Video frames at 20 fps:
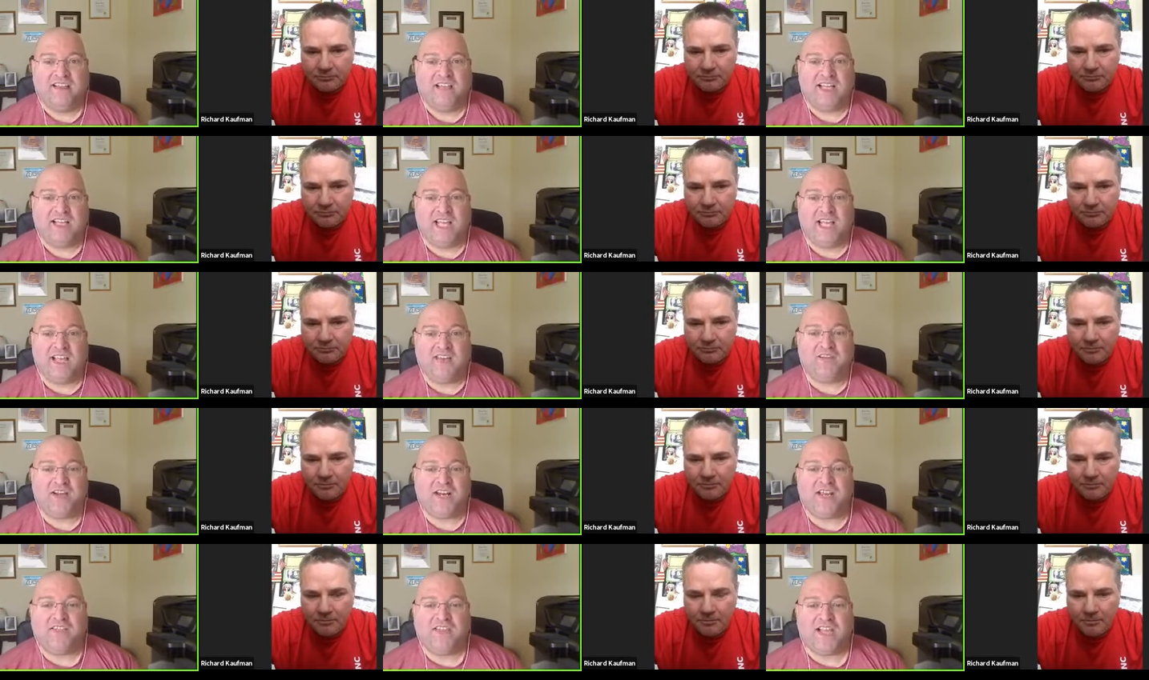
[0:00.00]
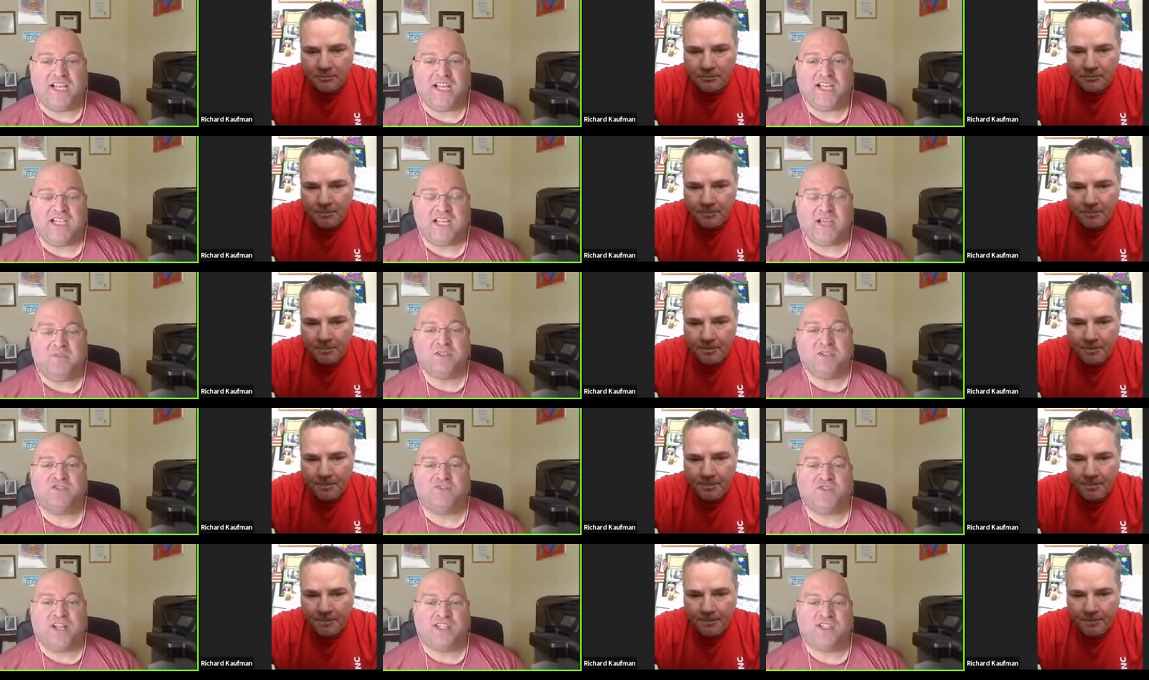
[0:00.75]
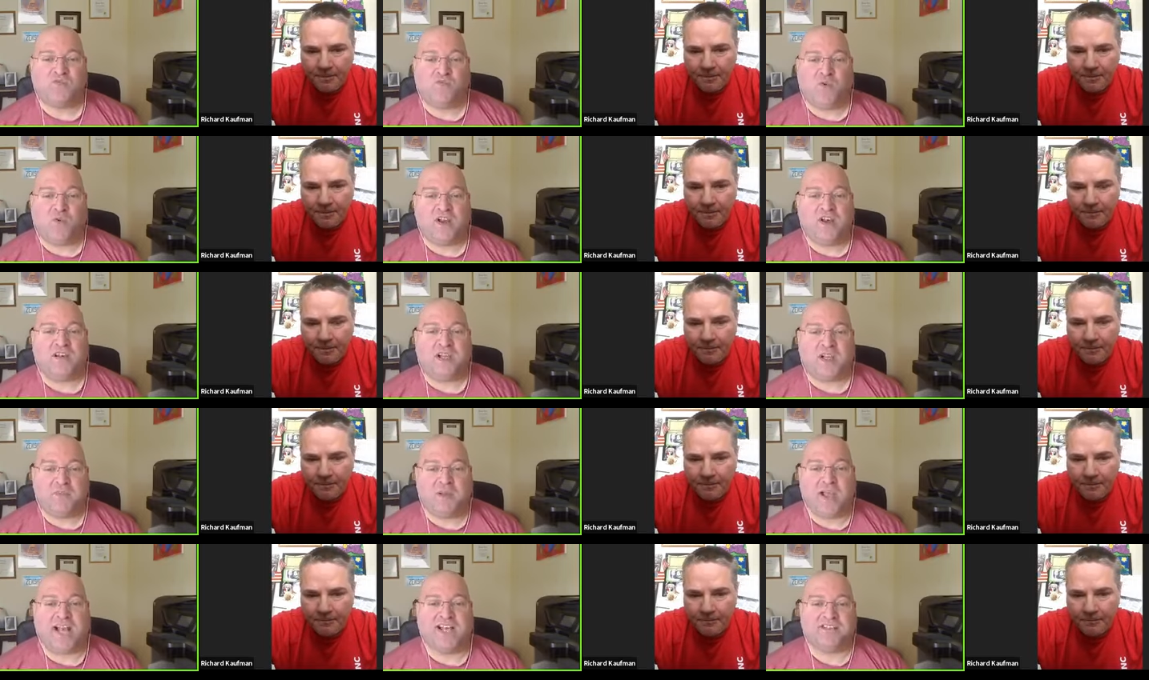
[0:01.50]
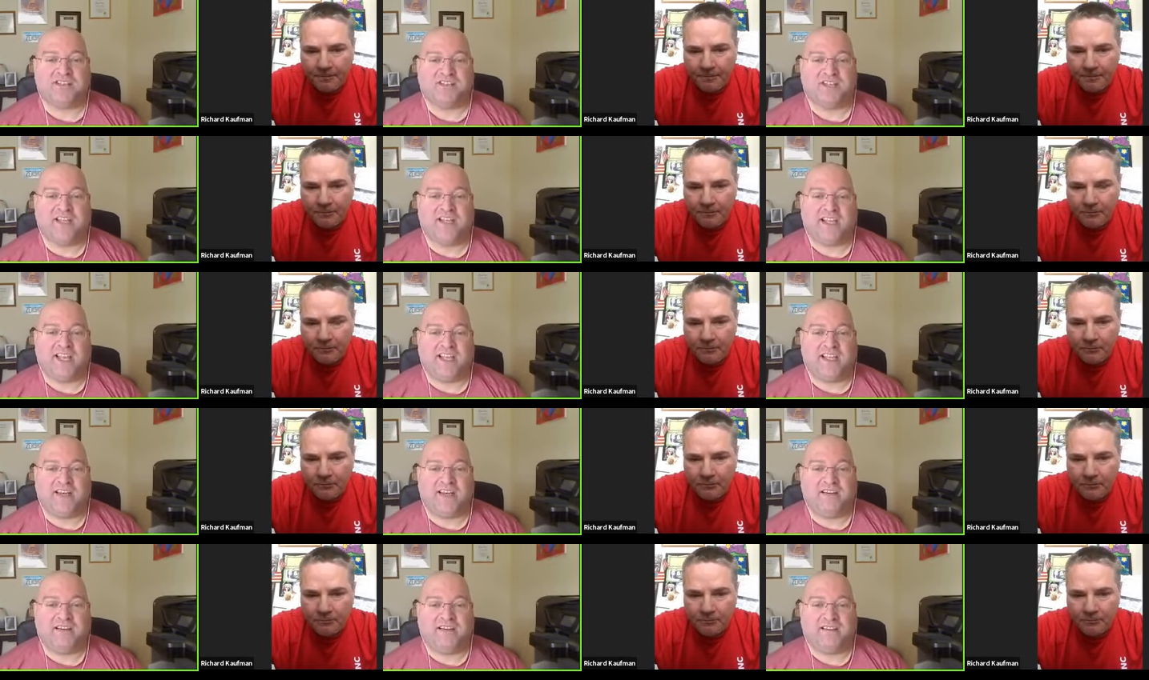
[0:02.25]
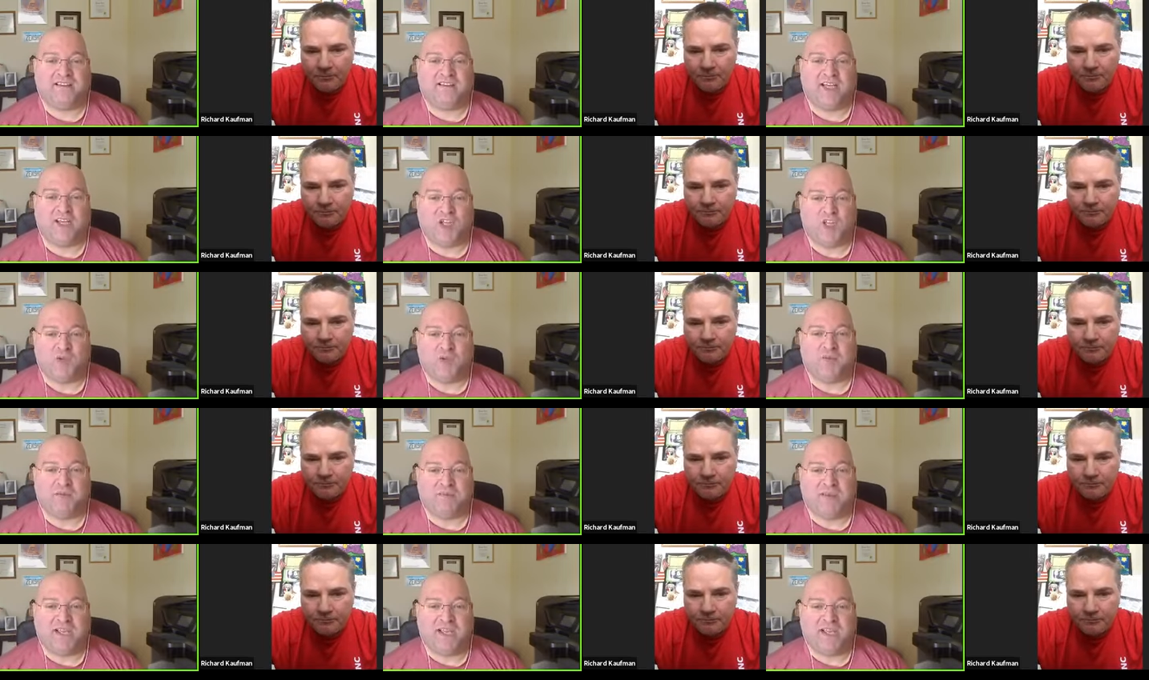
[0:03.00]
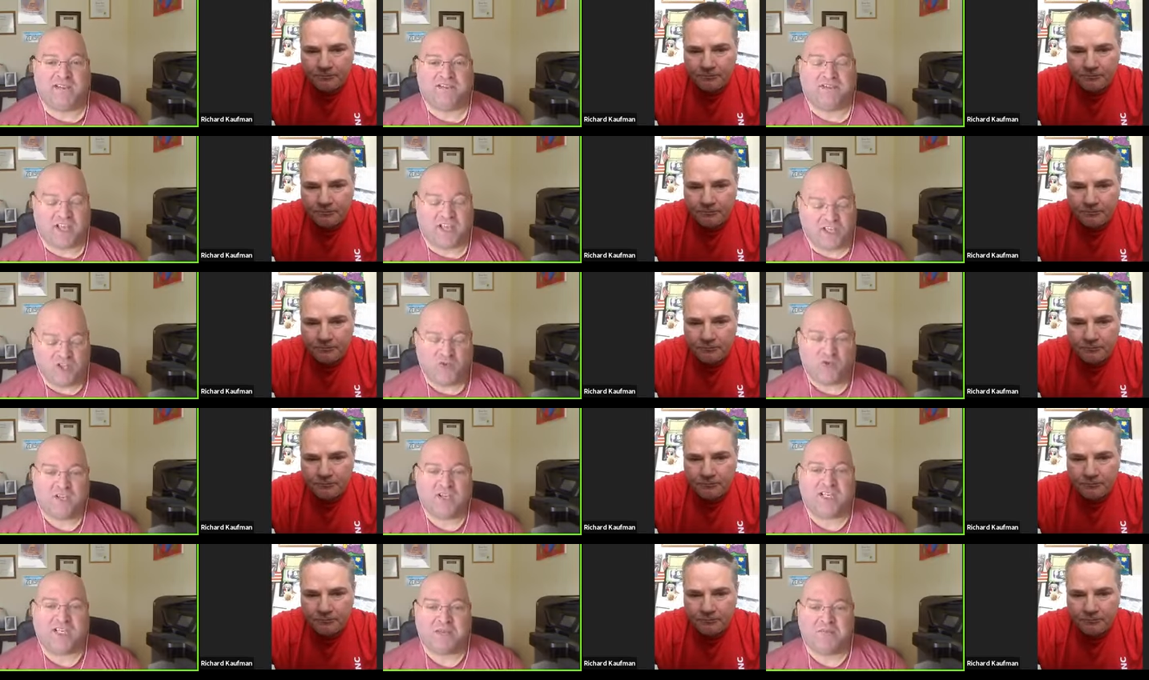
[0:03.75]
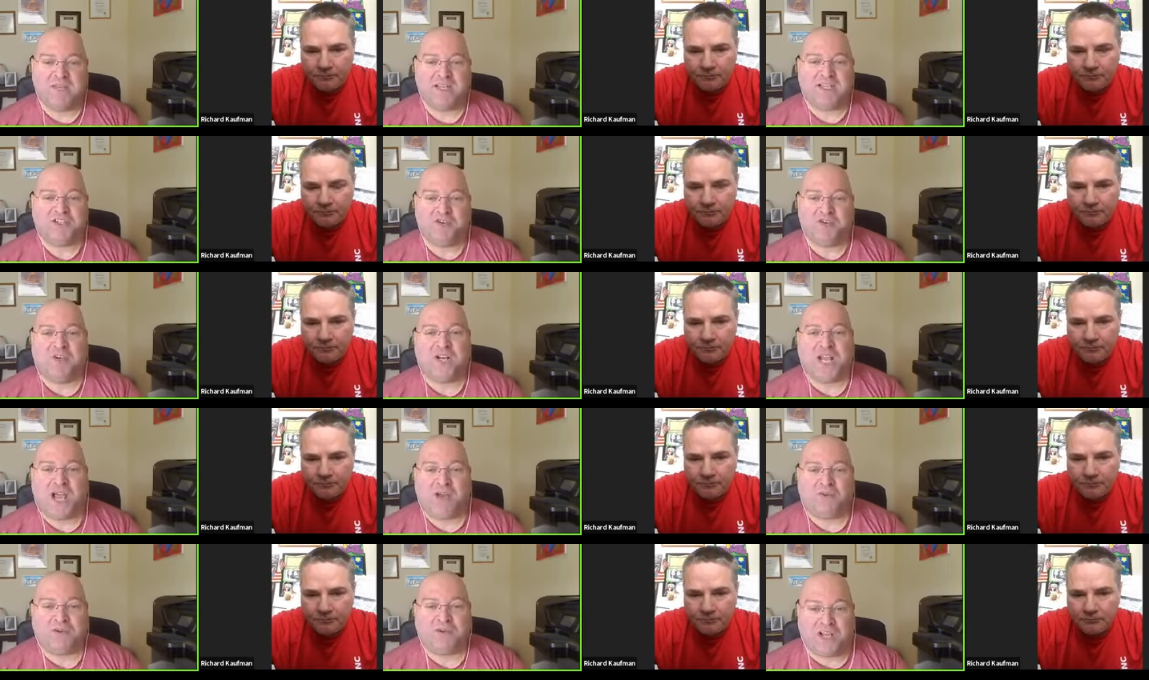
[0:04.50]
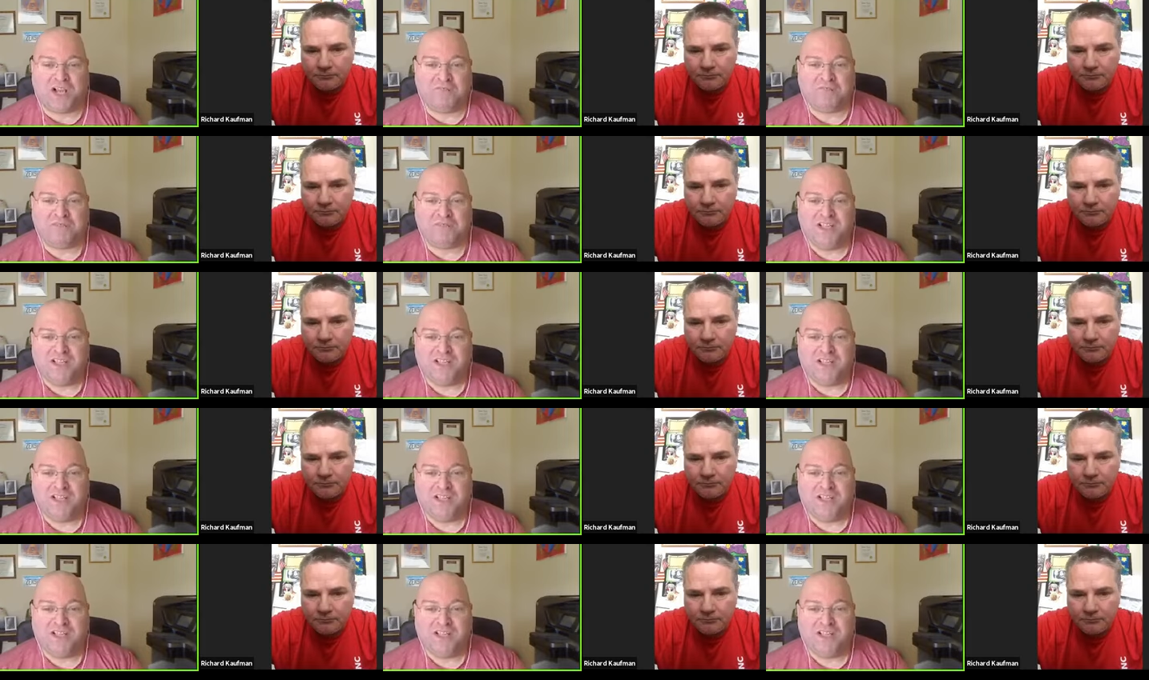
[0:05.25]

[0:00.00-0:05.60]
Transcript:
Speaker 1: if anything, it demonstrates one capacity in, in human beings, that you can commit to an outcome,